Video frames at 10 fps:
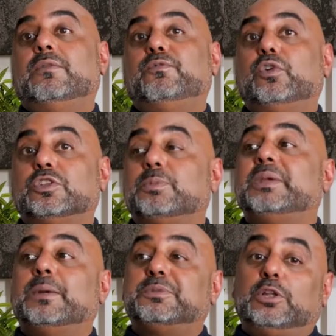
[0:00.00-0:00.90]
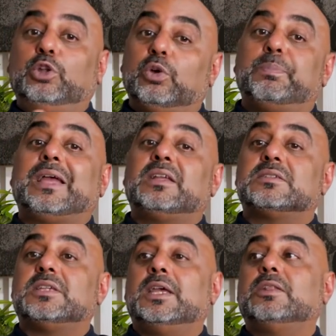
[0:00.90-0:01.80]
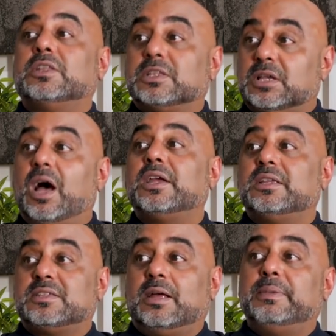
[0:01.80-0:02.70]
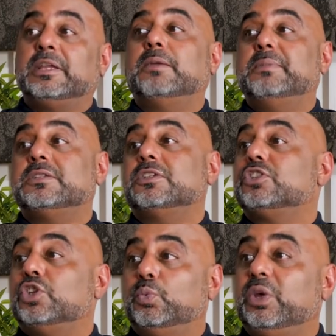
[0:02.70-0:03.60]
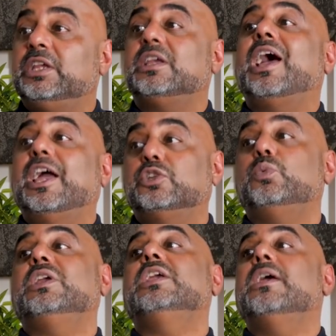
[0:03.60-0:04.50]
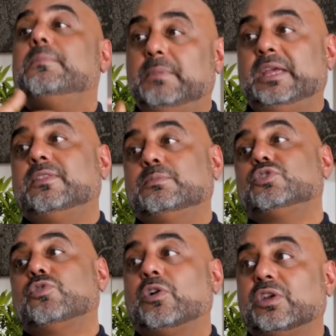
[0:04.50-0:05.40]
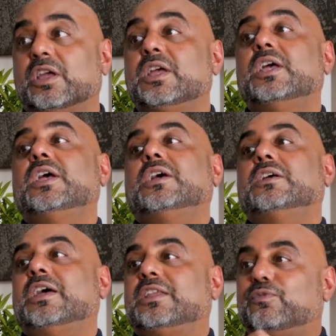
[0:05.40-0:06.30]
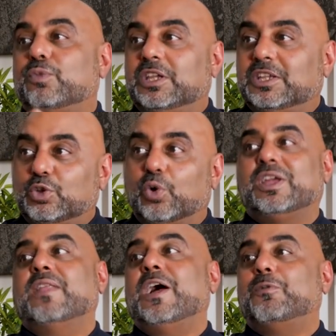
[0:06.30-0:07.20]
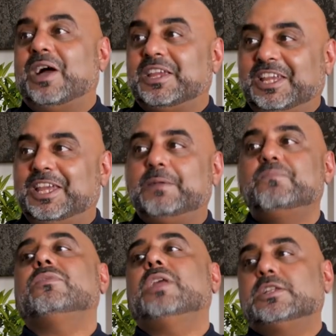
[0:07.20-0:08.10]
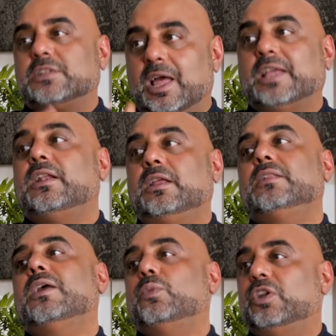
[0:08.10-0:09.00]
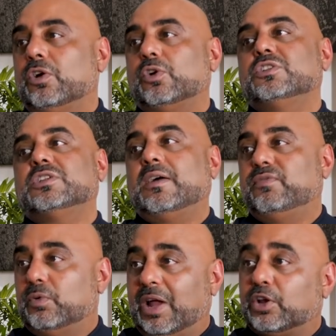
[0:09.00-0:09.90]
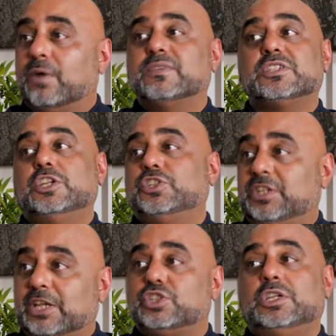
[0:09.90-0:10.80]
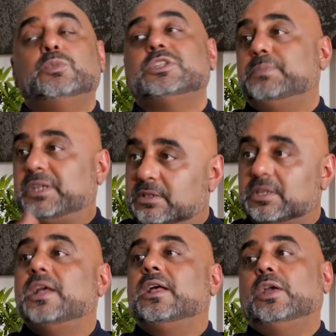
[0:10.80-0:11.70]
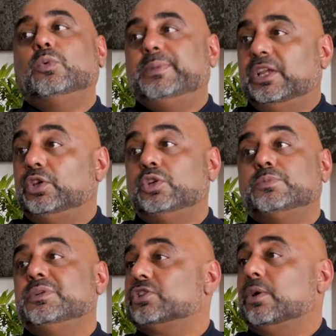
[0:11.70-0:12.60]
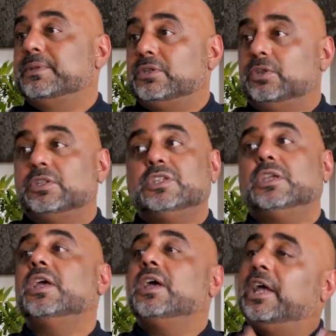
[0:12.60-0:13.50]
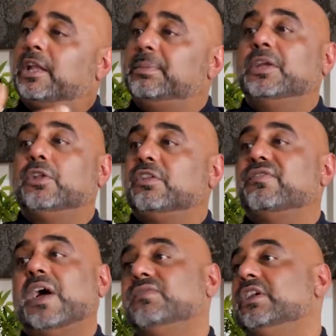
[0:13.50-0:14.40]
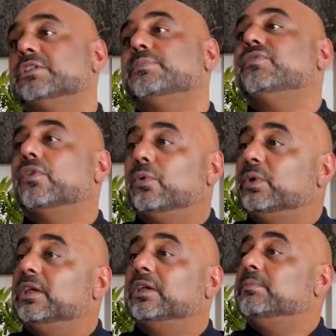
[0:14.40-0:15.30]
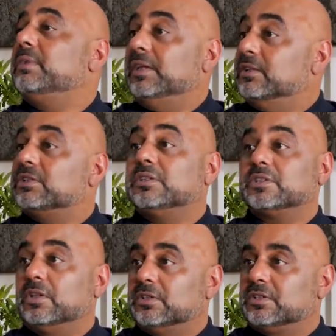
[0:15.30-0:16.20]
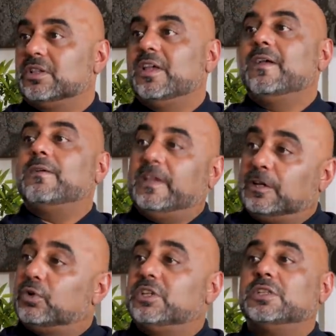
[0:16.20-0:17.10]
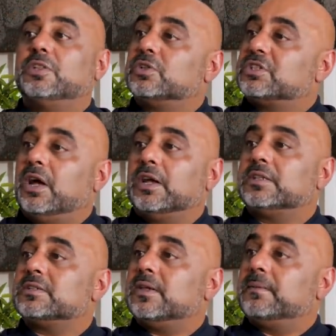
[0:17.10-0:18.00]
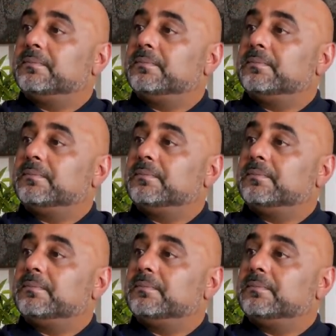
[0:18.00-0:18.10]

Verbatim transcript: for to be able to look back and say that the targets that have been committed are too weak, how do we make them stronger? And if we don't get that right here, then it's likely that we're not going to have the right conversation next year, which means it will be a huge missed opportunity, and it'll be another five years before we can begin to discuss increasing those targets again.